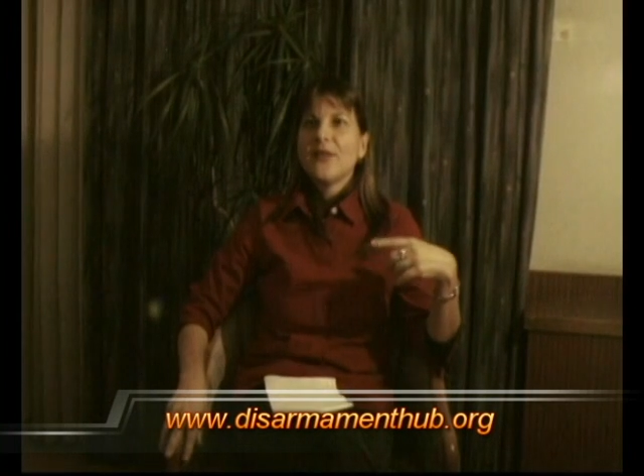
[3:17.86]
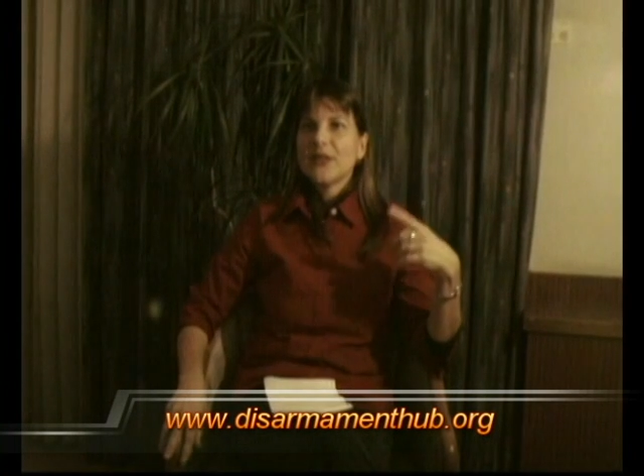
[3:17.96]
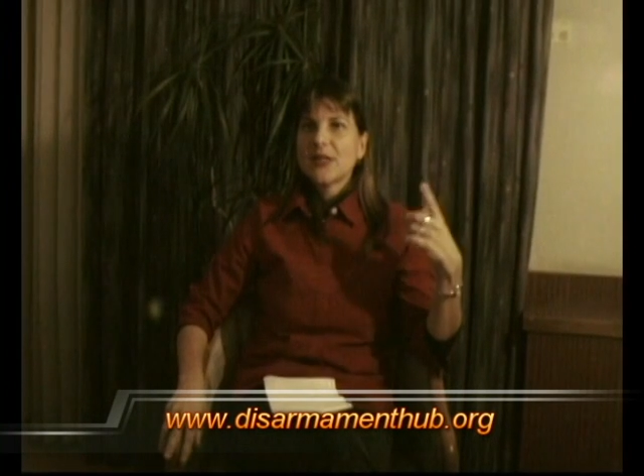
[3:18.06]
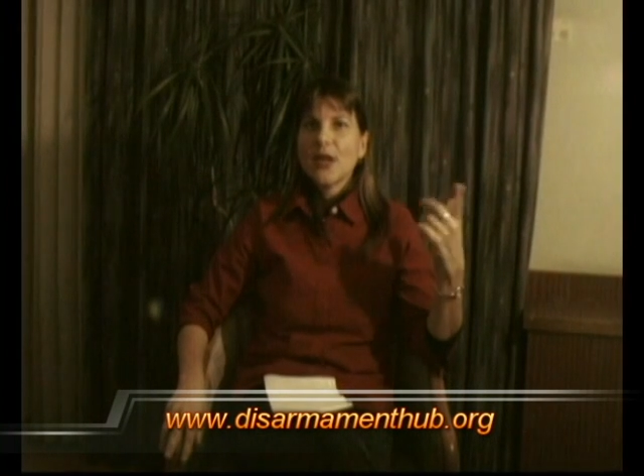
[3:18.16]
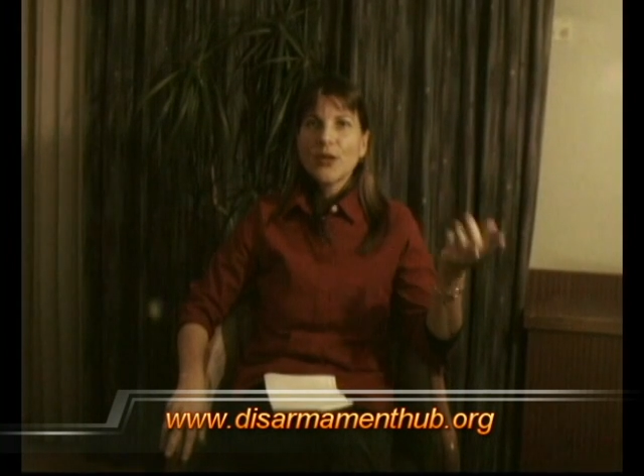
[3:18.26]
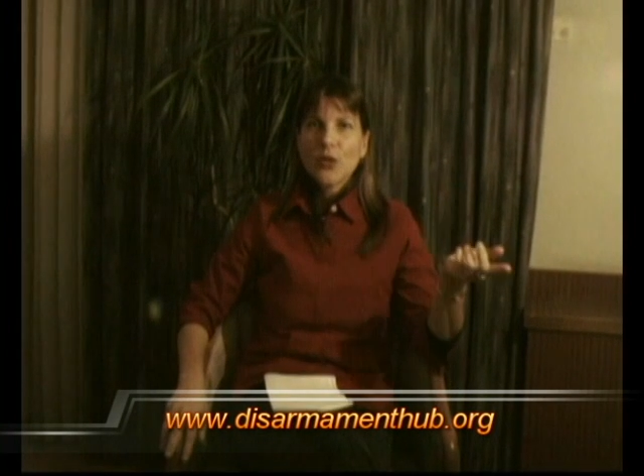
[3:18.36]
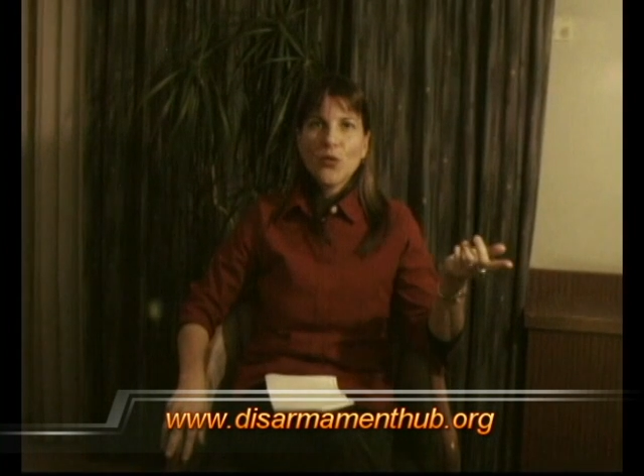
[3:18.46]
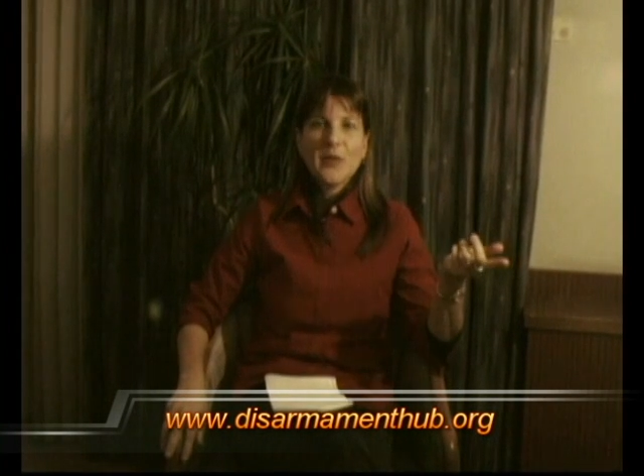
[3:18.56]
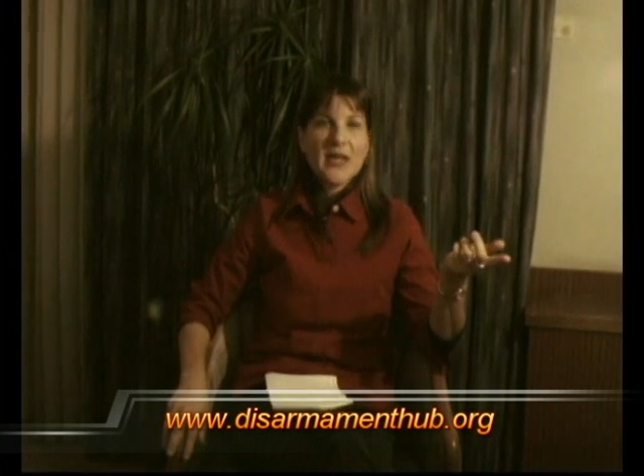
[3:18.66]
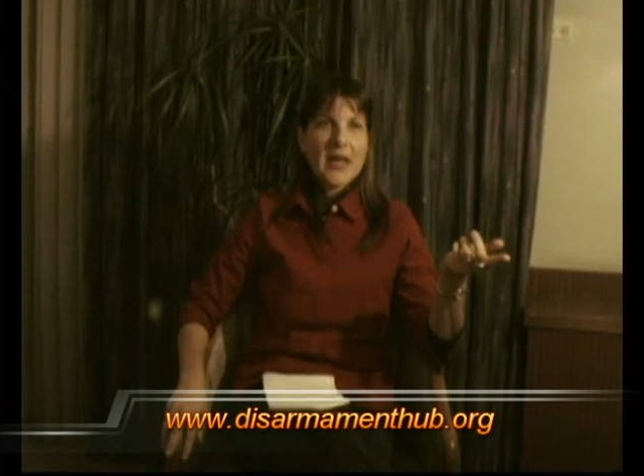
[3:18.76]
if it's not
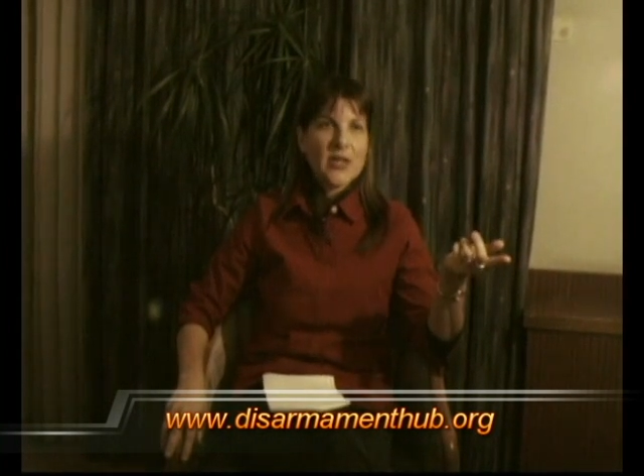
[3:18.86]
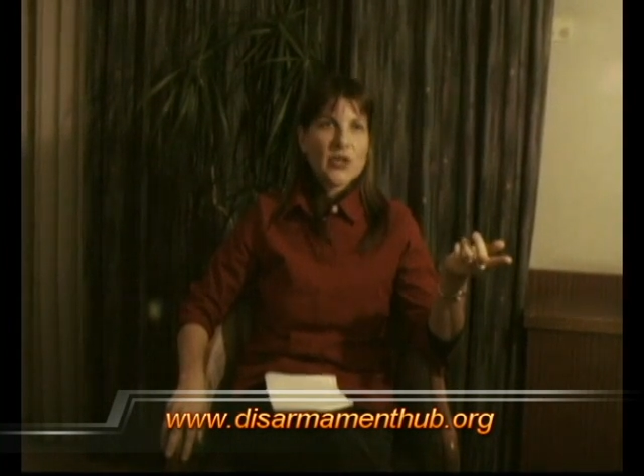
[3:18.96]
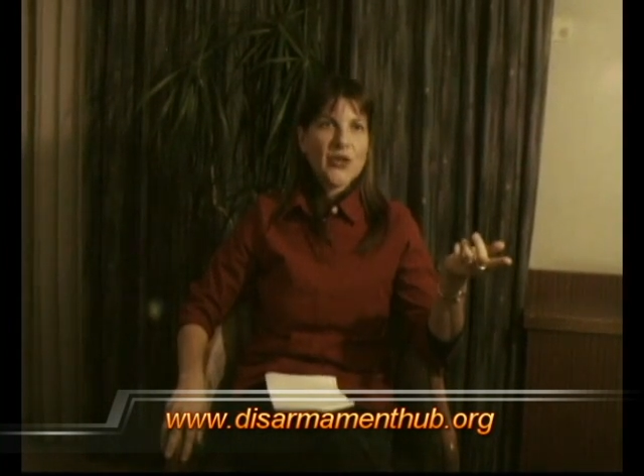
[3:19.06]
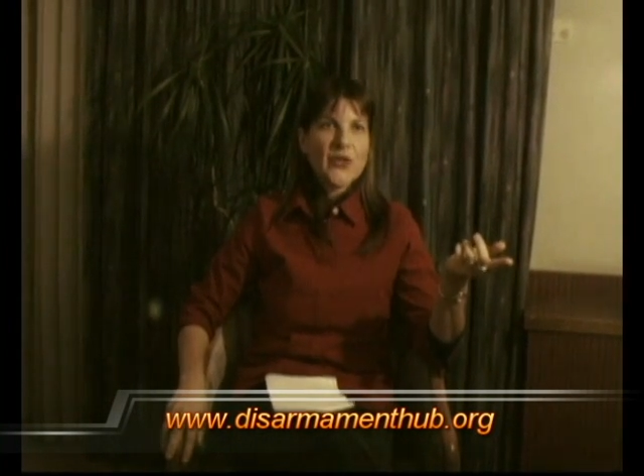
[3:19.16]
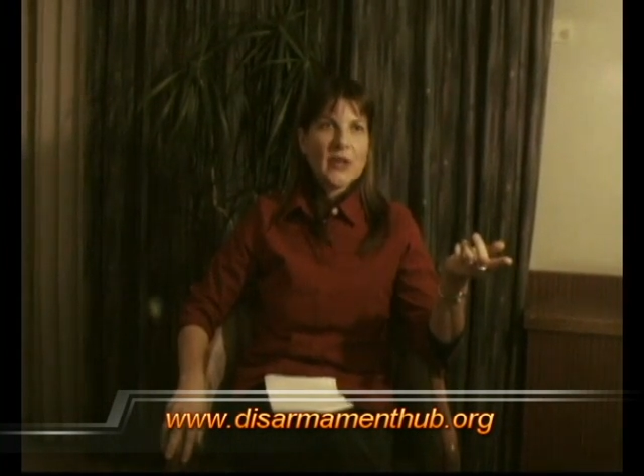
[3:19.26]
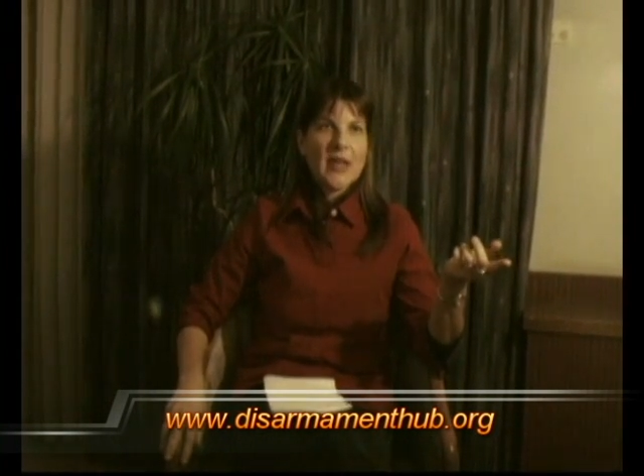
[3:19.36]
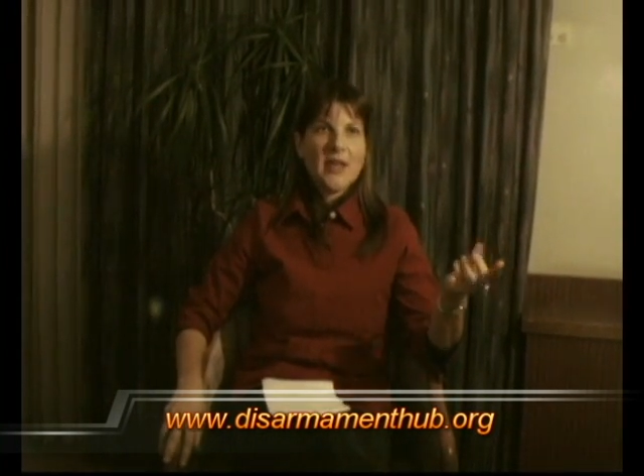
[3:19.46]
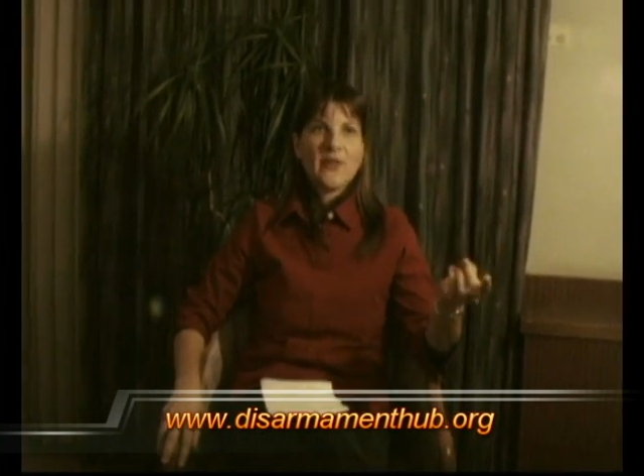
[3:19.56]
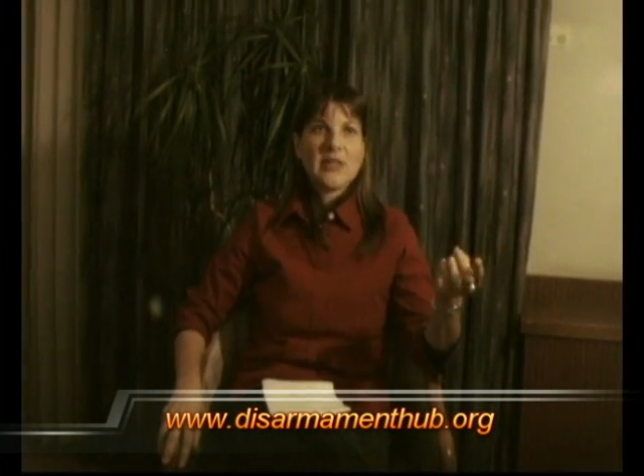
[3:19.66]
human nature, and if